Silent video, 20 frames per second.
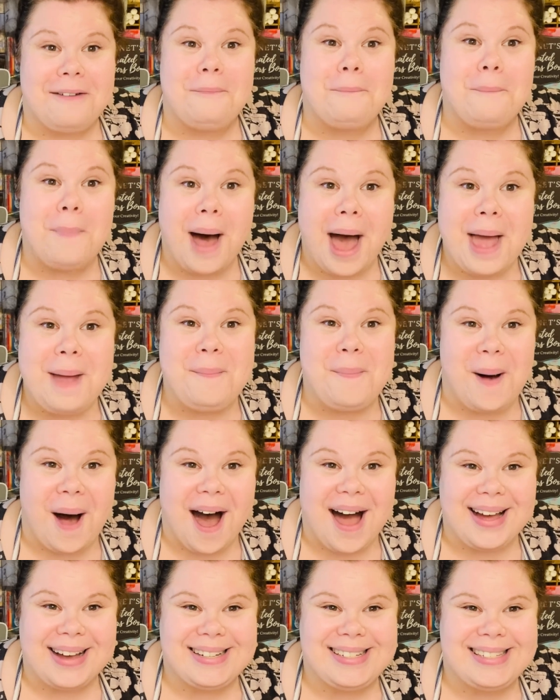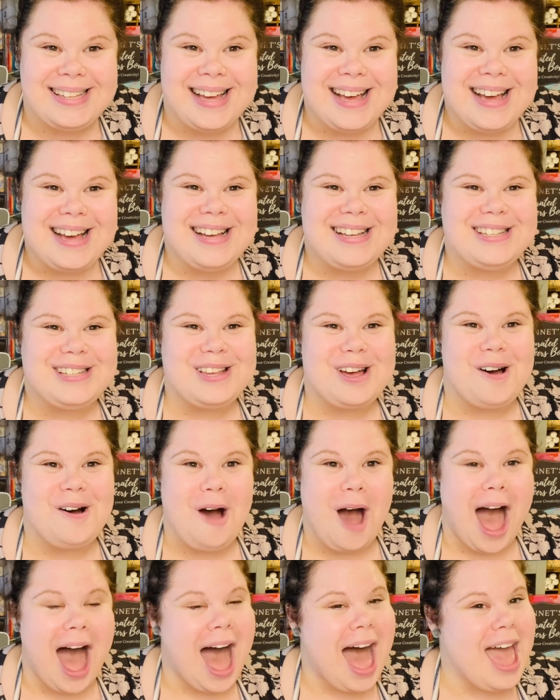my box?
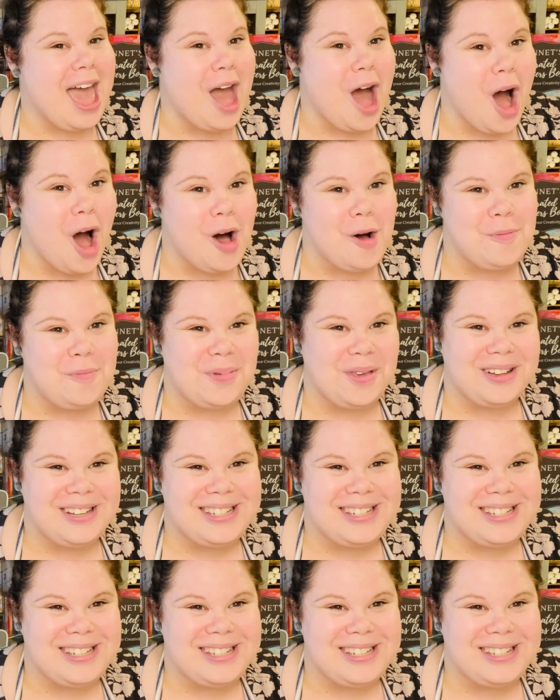So I hope you'll